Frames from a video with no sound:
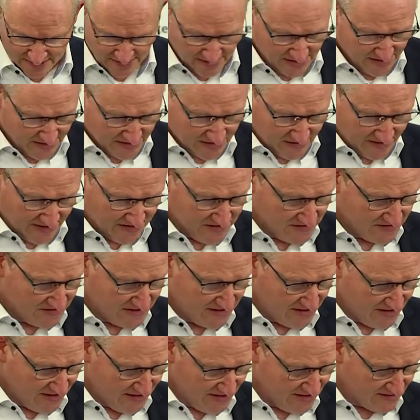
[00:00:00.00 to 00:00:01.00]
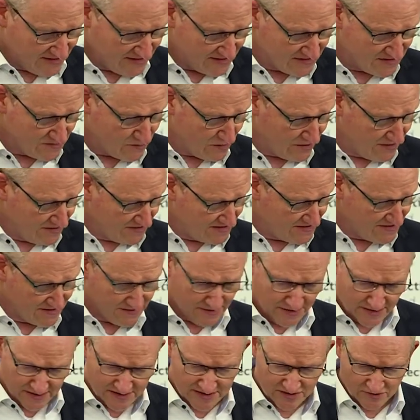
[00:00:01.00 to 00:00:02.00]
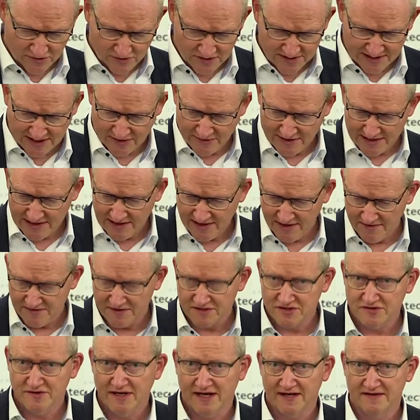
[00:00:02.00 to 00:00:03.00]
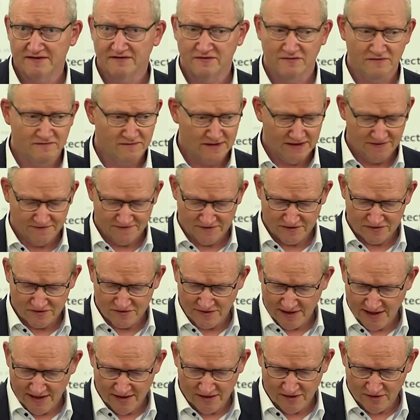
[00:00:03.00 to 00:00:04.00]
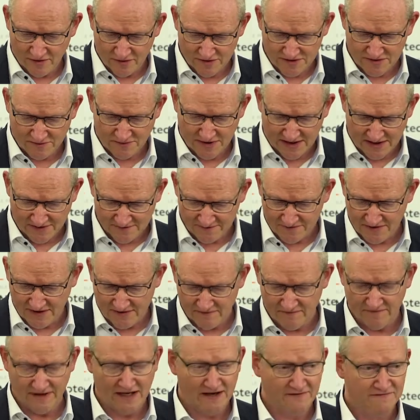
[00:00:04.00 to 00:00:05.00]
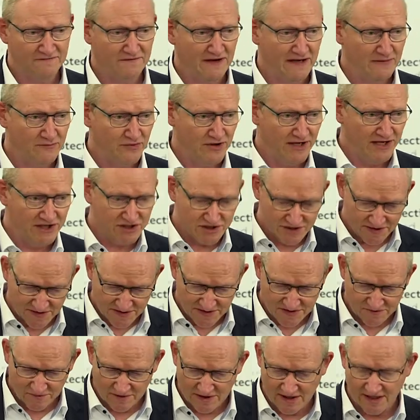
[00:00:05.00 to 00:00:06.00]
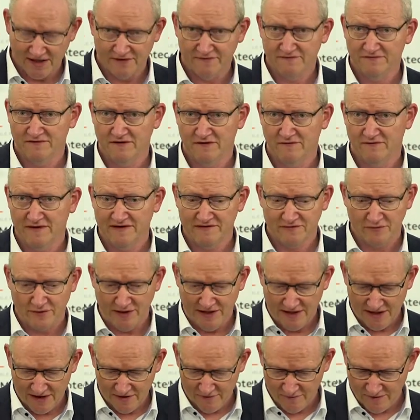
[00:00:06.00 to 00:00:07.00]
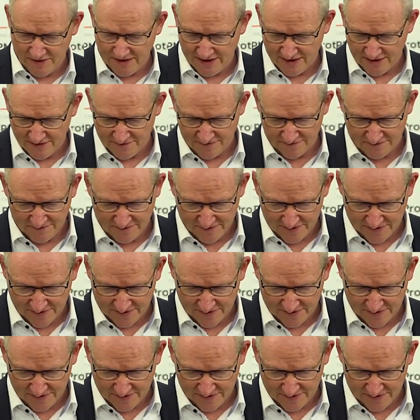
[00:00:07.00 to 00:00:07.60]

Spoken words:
So as you see here, this one is installed directly in the track. So if the train goes above, then we have vibrations, we have the weathering, we have